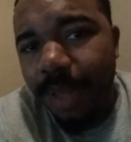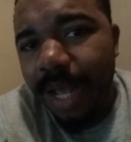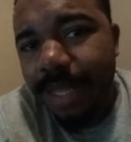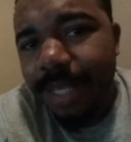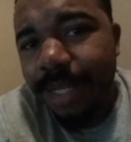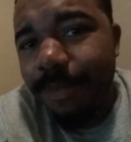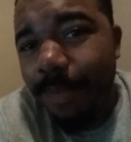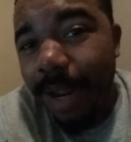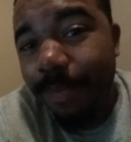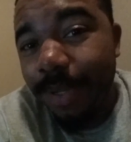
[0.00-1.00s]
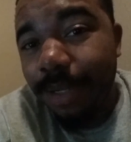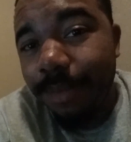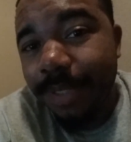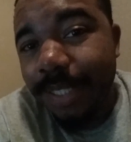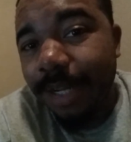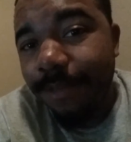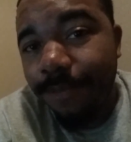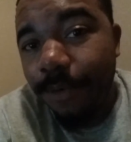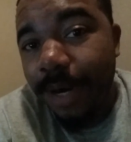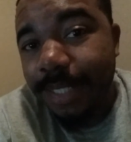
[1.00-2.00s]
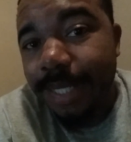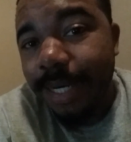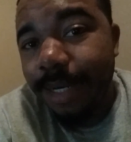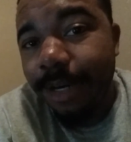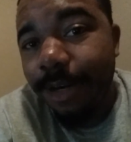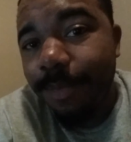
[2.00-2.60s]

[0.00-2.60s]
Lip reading: I think it might be a little bit tough for our secondary,